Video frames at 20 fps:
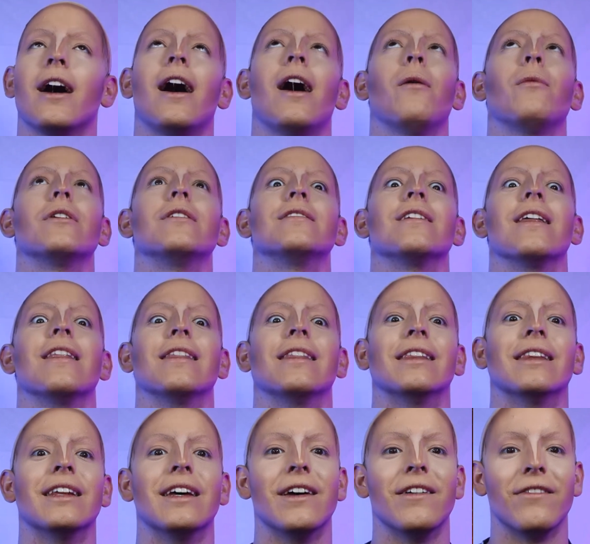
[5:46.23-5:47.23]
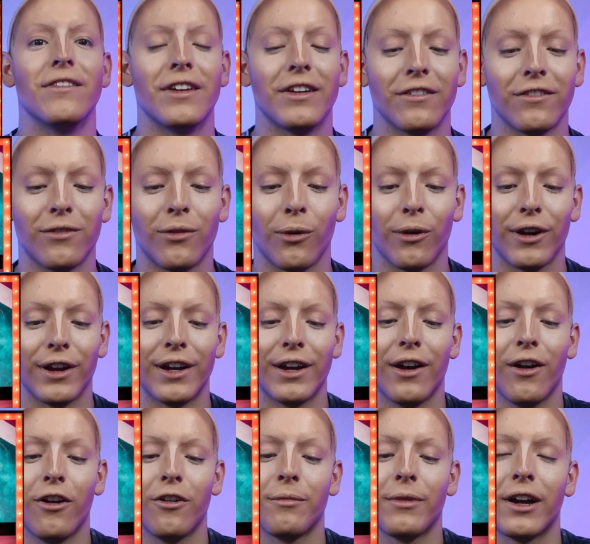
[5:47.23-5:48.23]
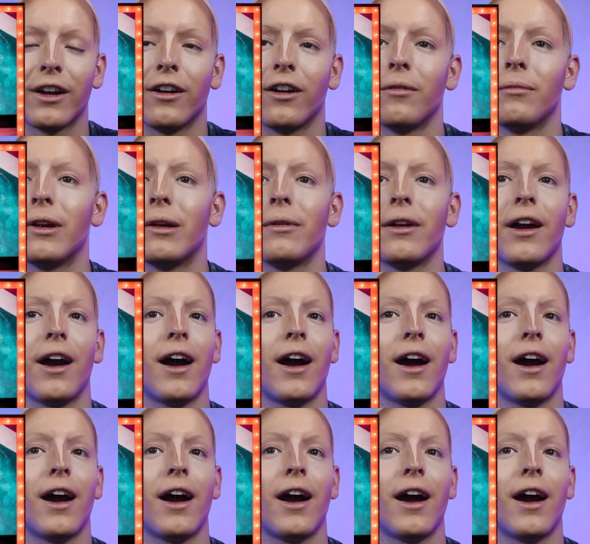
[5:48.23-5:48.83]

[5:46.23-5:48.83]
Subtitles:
I was living for it. Oh my god, baby.